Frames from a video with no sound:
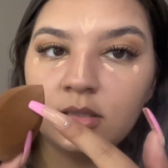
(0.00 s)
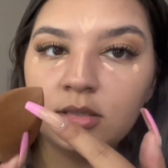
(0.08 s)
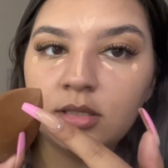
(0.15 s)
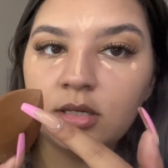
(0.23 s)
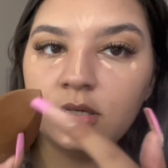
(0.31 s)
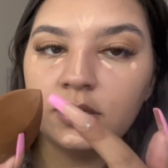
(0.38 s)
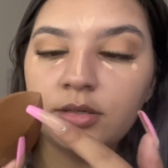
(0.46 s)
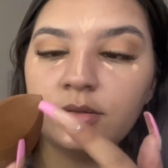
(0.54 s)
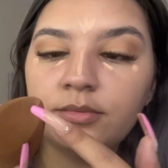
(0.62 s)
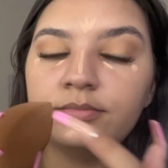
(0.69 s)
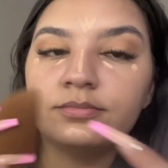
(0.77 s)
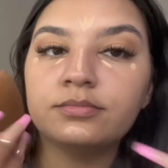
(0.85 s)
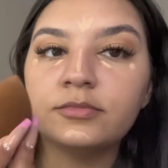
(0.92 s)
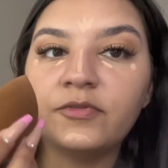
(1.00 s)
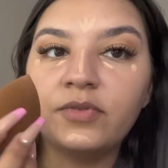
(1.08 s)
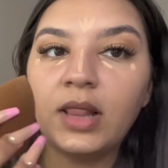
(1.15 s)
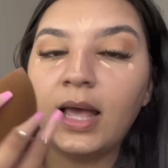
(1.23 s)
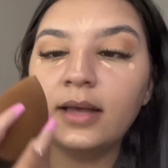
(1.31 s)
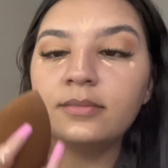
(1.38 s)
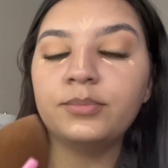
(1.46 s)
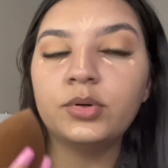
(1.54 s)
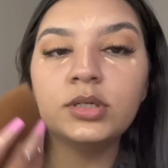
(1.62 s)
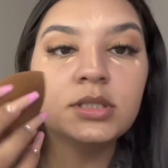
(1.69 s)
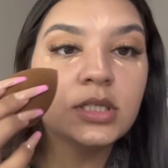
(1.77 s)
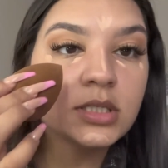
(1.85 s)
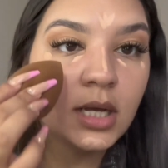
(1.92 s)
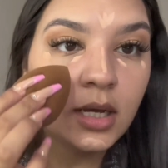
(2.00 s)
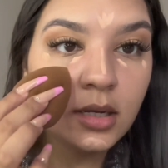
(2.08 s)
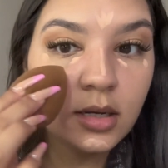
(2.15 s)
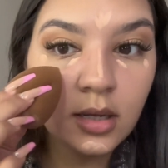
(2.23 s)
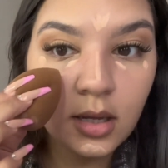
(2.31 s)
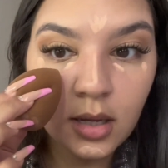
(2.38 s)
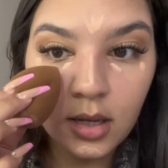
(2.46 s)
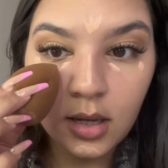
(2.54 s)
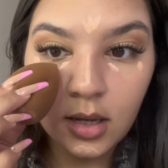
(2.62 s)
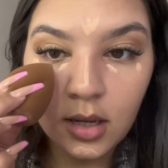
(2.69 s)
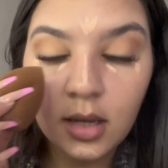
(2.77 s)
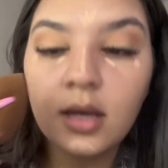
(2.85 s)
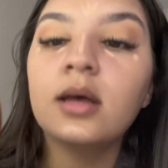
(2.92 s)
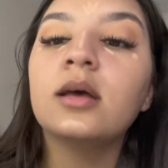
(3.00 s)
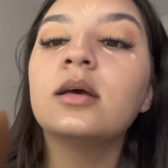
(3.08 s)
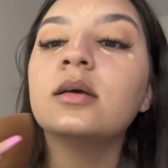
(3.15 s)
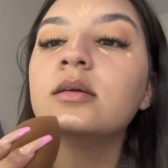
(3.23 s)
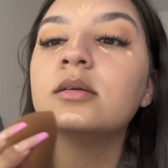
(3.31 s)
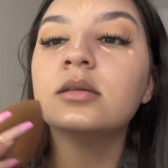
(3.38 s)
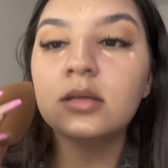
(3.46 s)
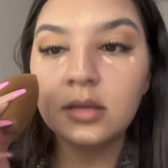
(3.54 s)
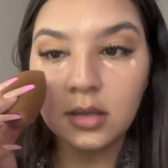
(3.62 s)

the flat pointy side, and